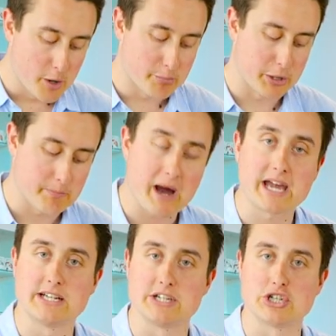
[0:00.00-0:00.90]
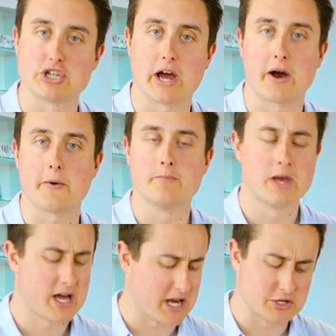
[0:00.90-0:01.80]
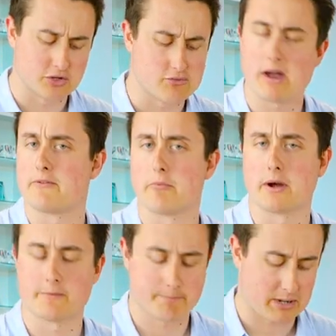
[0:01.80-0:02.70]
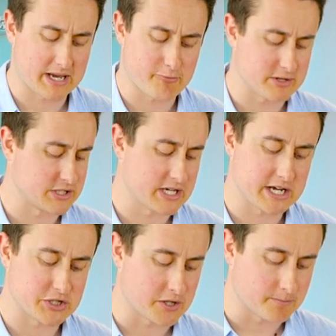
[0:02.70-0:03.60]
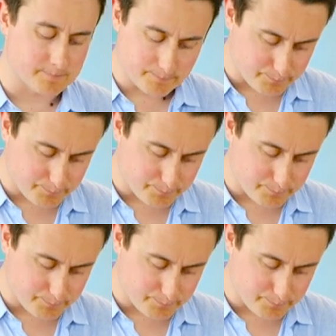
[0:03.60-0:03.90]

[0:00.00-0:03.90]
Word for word: put it back into the shell, and it's just great for plate presentation.